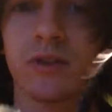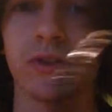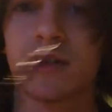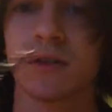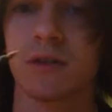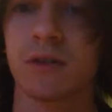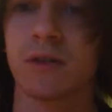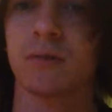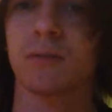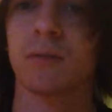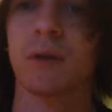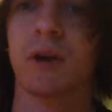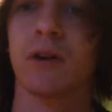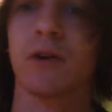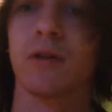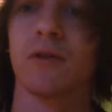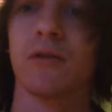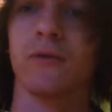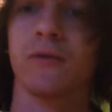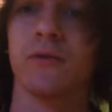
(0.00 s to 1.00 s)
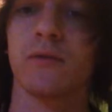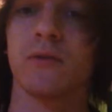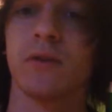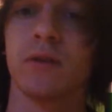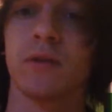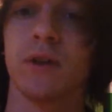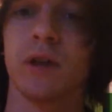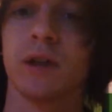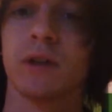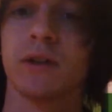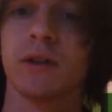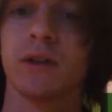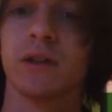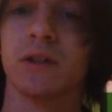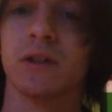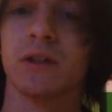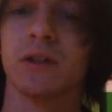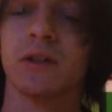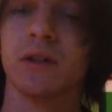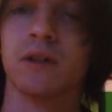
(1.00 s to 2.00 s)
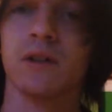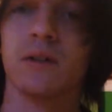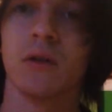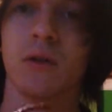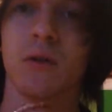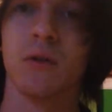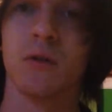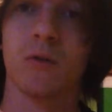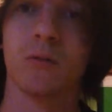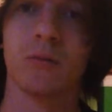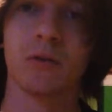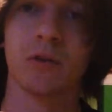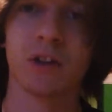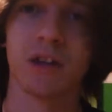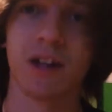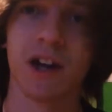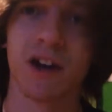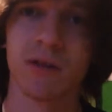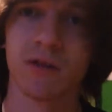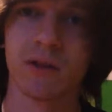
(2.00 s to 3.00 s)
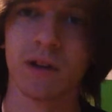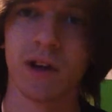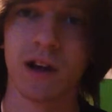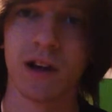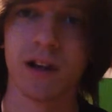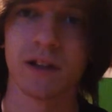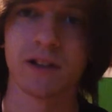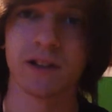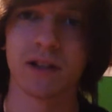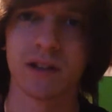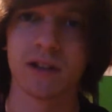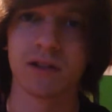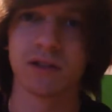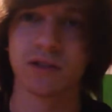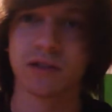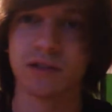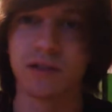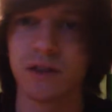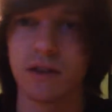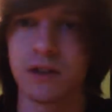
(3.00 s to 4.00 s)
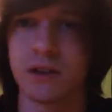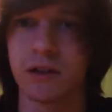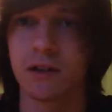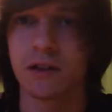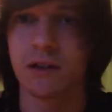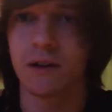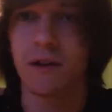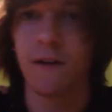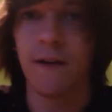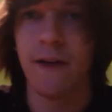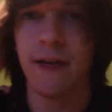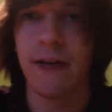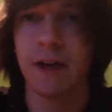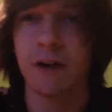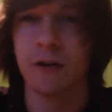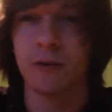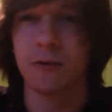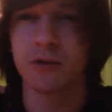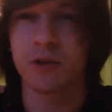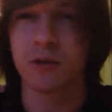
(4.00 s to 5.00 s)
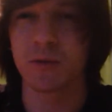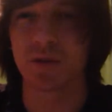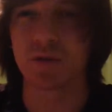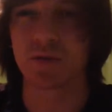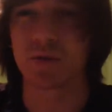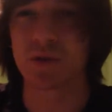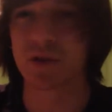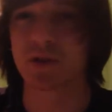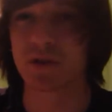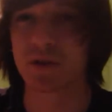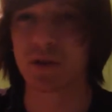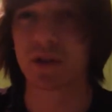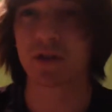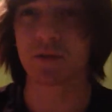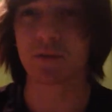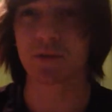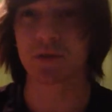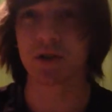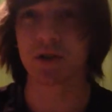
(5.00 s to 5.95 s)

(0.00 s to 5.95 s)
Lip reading: I already did the whole pulling out eye test thing, which I was originally going to put